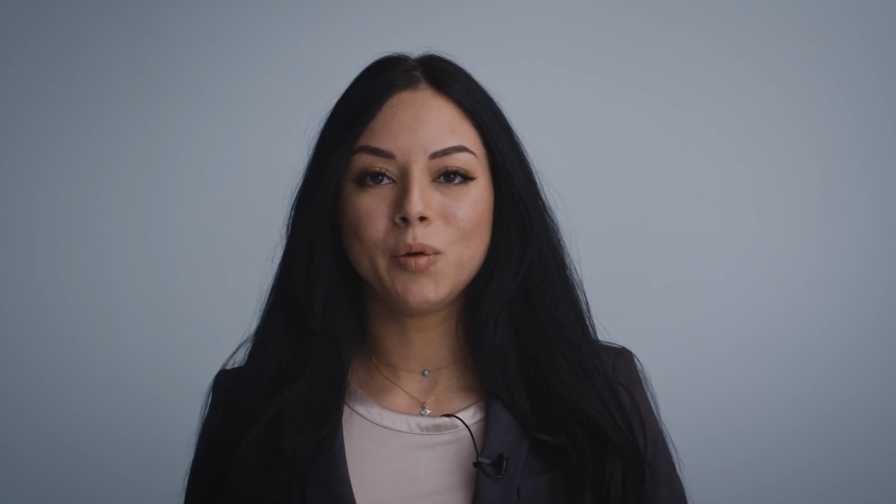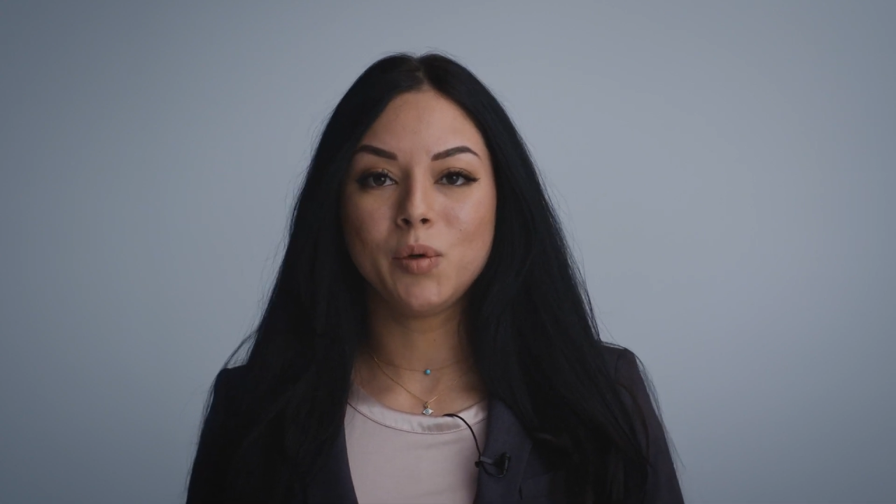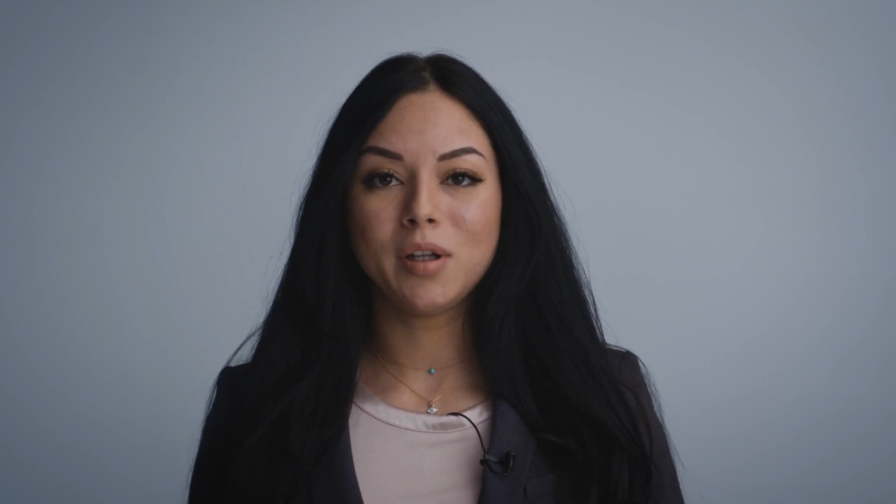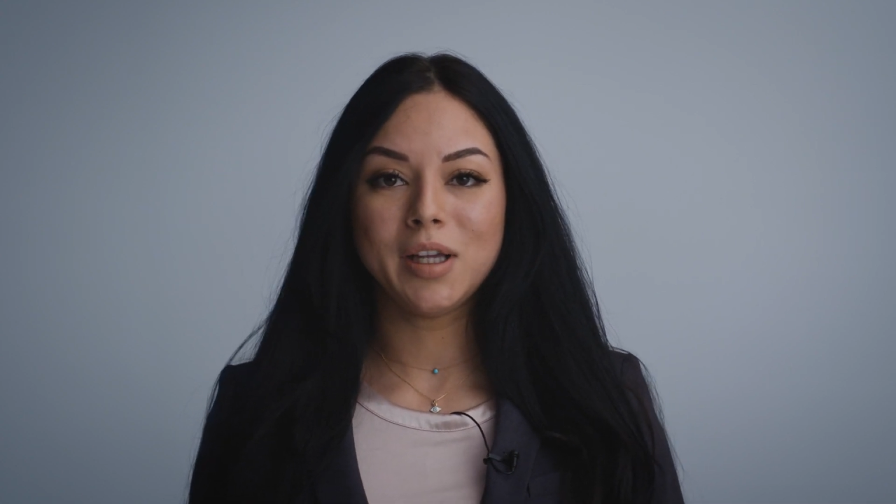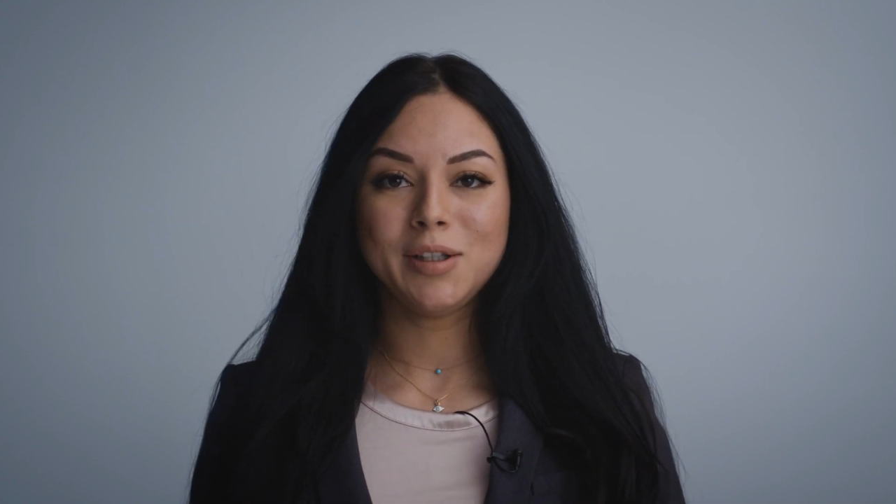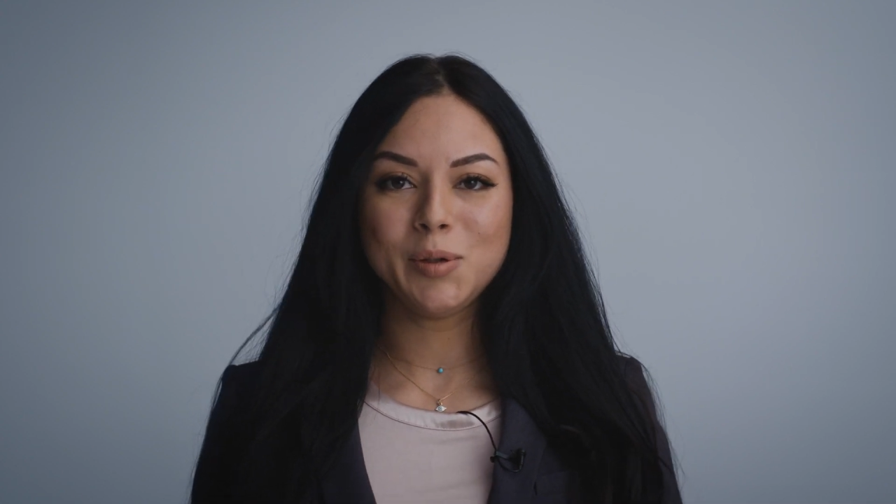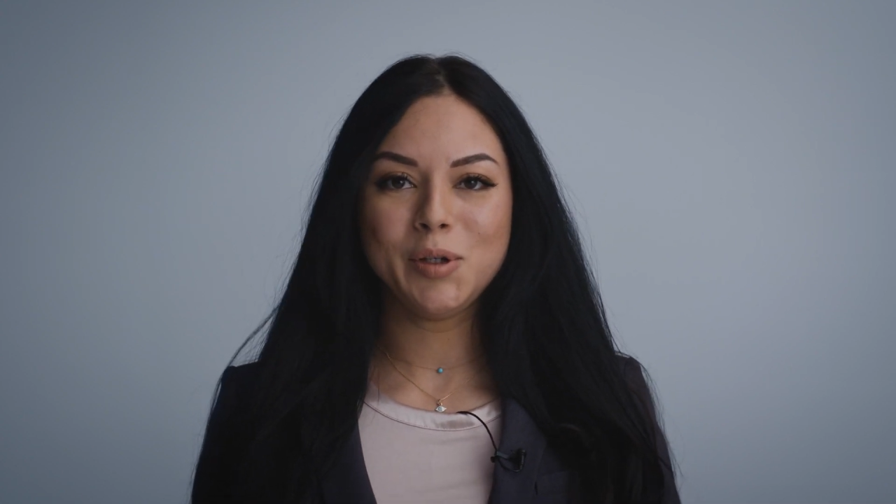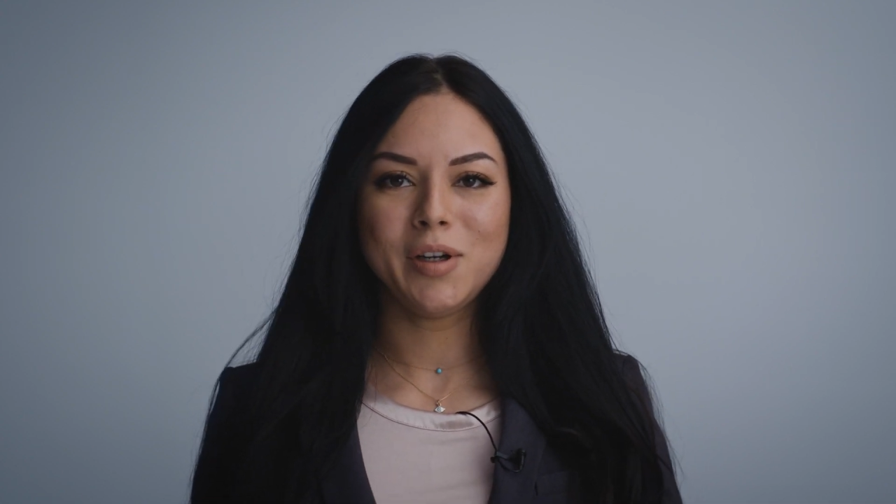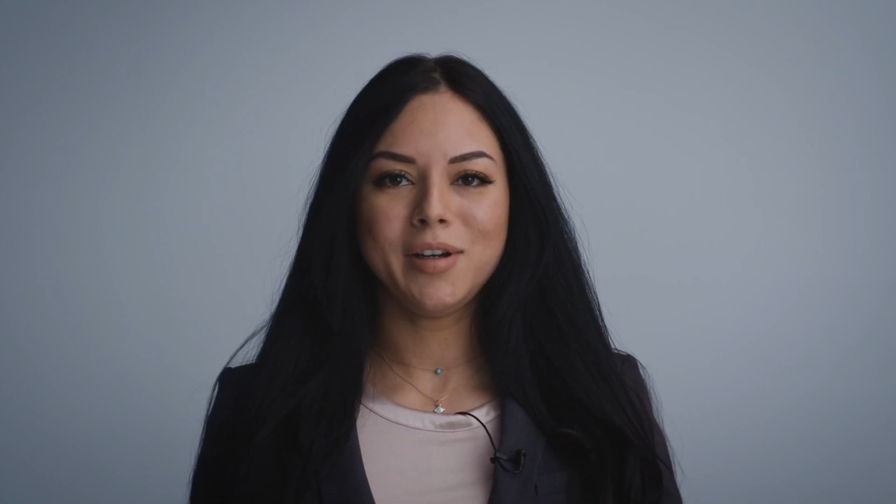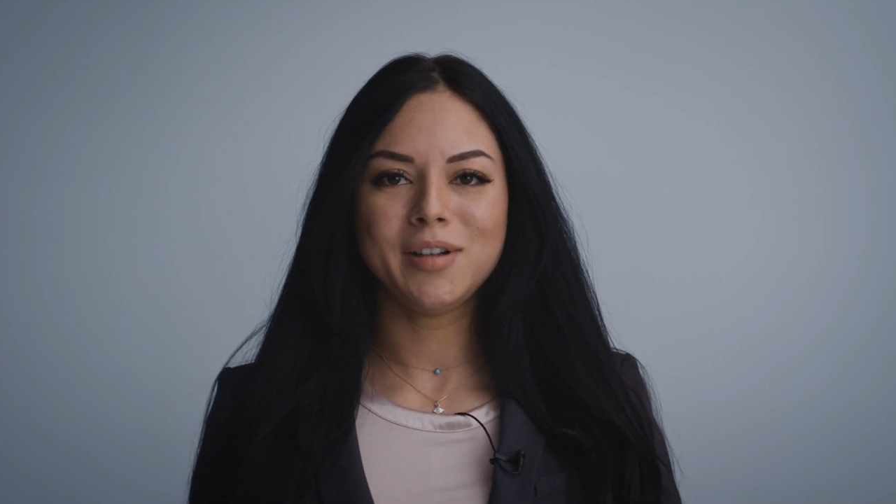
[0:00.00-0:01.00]
Would you like to
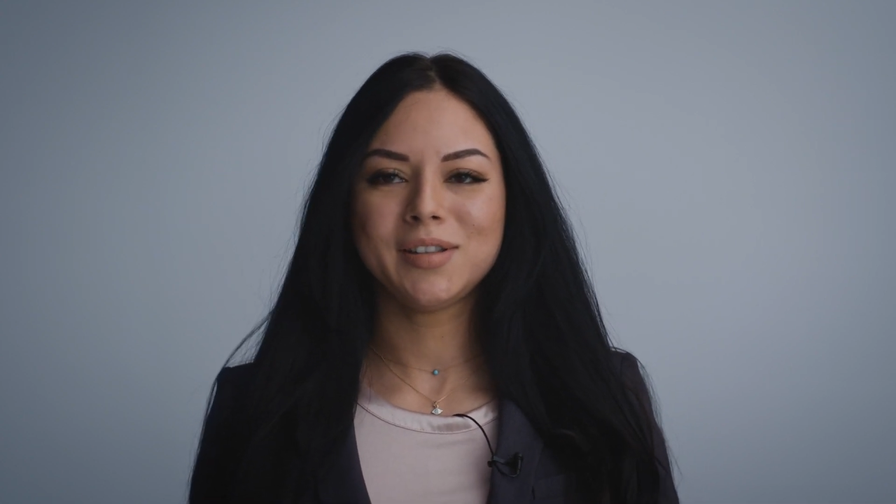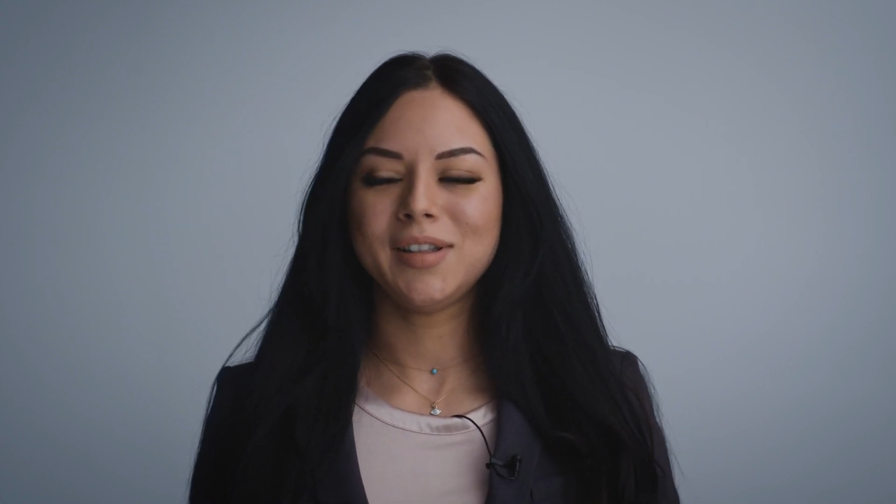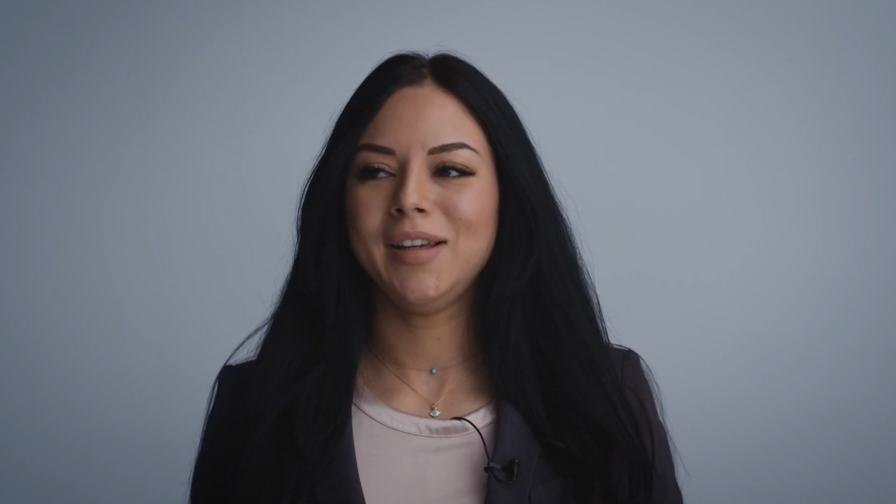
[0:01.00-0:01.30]
join us?